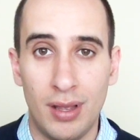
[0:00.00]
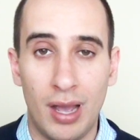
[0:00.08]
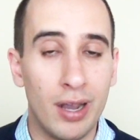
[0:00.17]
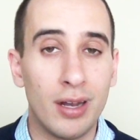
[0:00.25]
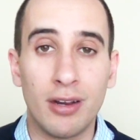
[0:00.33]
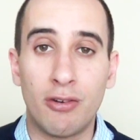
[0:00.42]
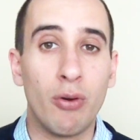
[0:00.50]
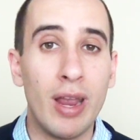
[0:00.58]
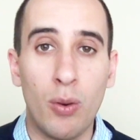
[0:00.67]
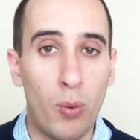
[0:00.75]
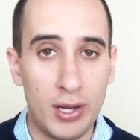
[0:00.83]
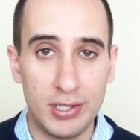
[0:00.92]
I got a
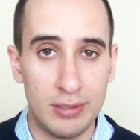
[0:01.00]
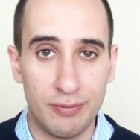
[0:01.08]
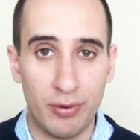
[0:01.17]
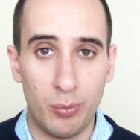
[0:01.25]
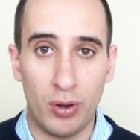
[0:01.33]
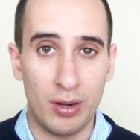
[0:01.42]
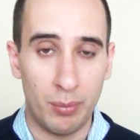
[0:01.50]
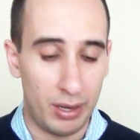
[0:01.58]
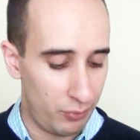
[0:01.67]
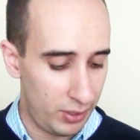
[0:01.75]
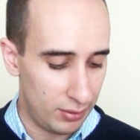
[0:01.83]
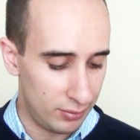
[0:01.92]
great question from one of my
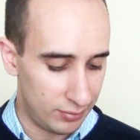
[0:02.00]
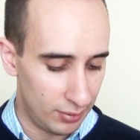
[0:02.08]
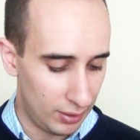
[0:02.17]
readers,